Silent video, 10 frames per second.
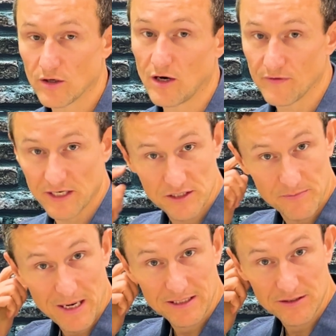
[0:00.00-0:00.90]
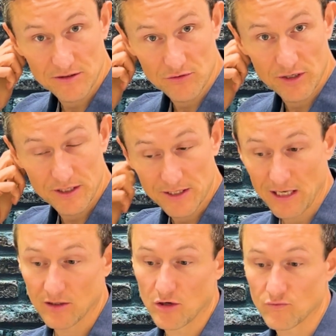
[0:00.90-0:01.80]
a lot of energy back to the grid at
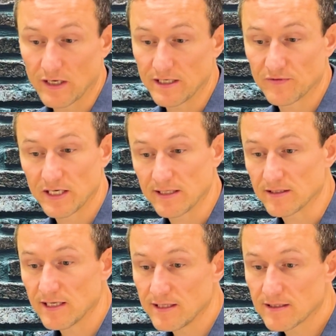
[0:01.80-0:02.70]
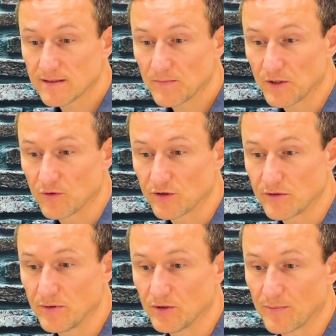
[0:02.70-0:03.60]
that low rate of 10 cents in order
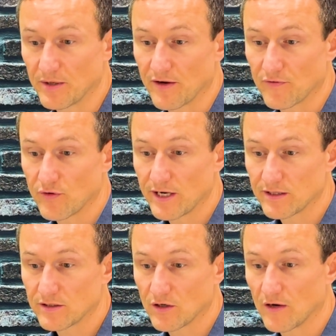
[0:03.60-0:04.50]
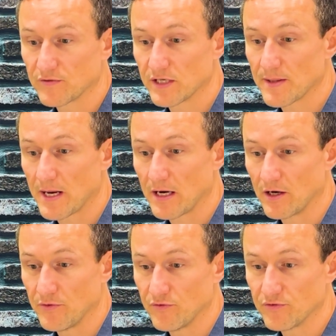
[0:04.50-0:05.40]
to build up enough credits to offset that
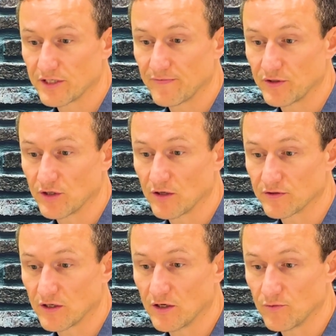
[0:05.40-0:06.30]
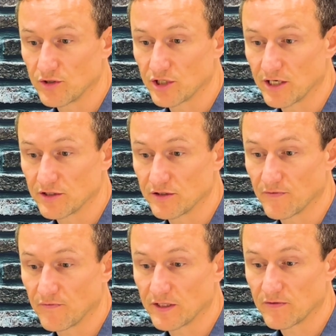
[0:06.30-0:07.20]
$107 that I was charged as a
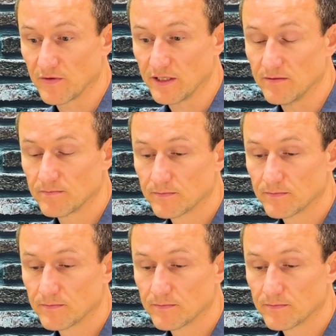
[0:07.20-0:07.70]
fixed fee.